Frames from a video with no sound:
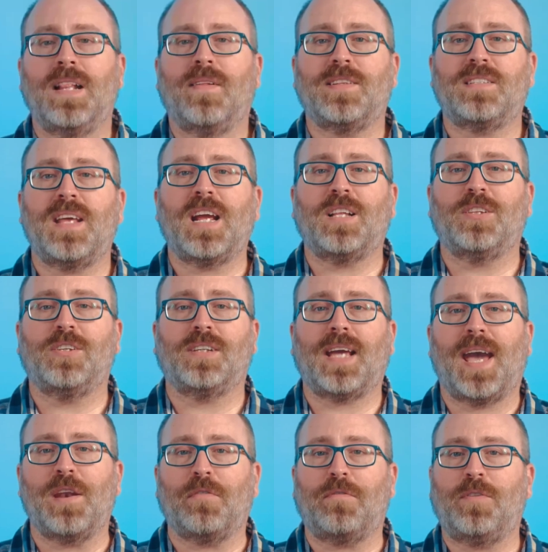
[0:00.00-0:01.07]
Let's take a look
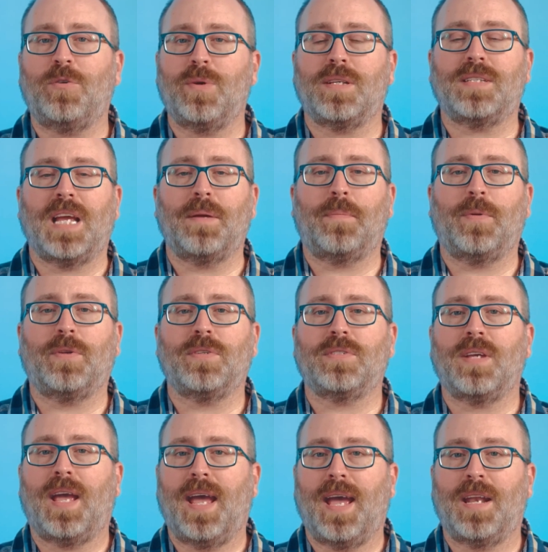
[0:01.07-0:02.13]
at a few examples
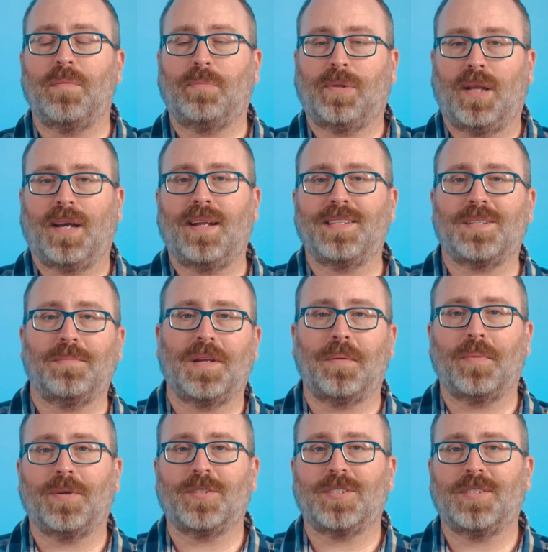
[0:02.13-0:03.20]
and plug in some
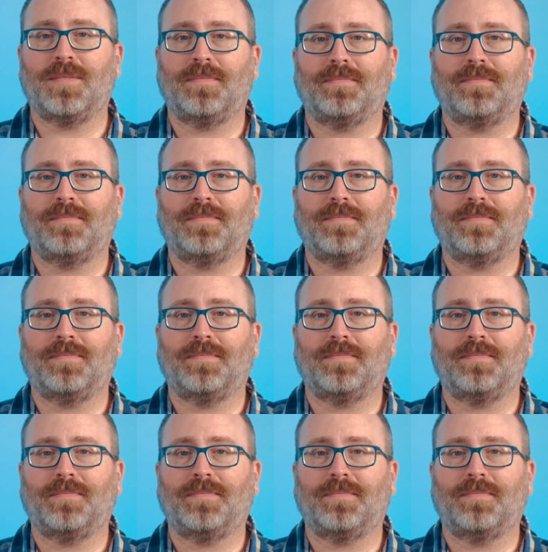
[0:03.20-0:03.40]
numbers.